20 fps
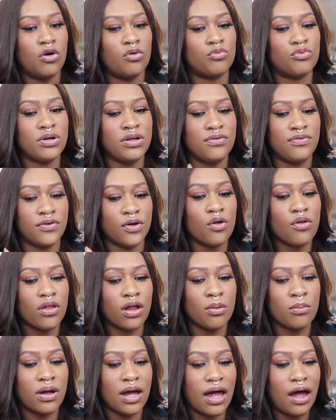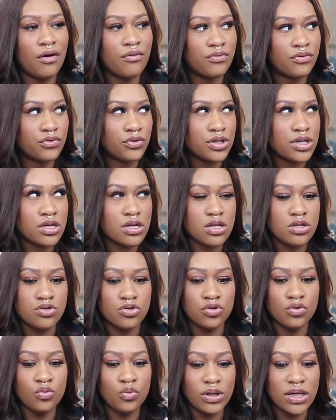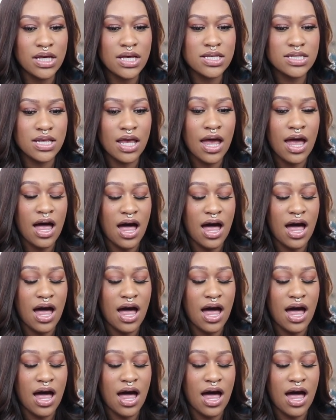refill them every 2 weeks.